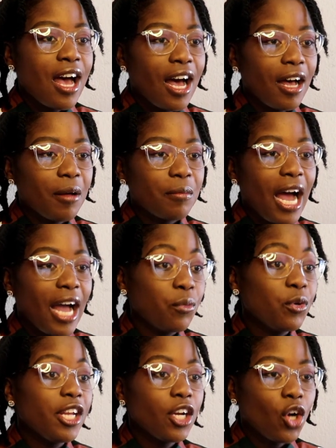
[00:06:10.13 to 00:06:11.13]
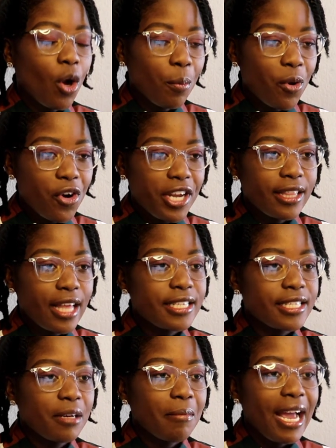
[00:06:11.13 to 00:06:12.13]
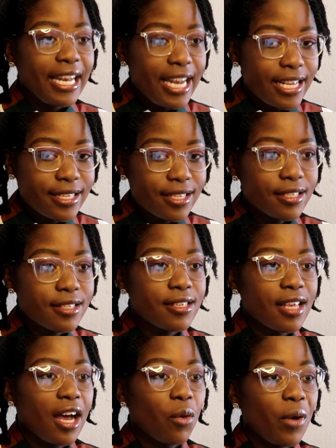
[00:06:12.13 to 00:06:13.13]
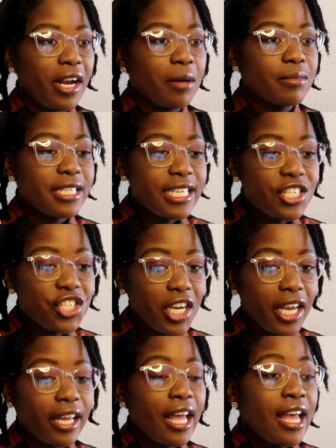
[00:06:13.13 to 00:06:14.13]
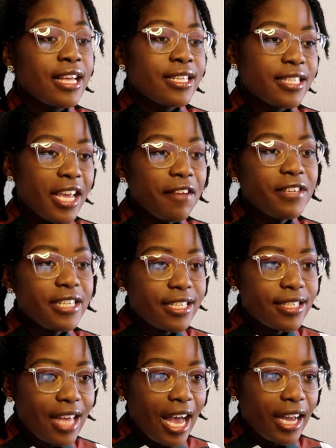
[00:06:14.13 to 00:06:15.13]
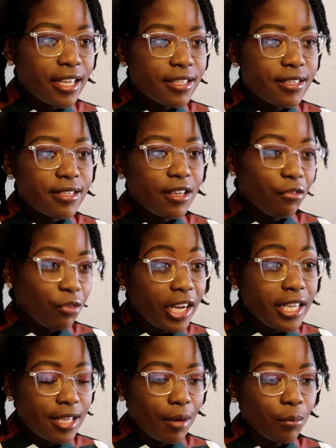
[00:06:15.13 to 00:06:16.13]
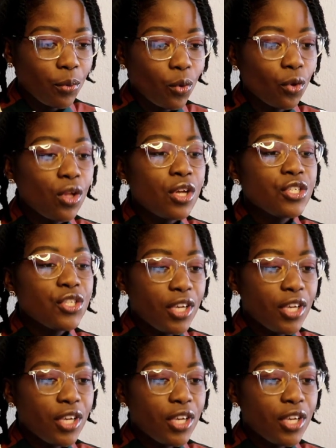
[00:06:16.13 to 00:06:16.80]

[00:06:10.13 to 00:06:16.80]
Um, I would incorporate that in my lessons uh, when I'm teaching safety science, for example,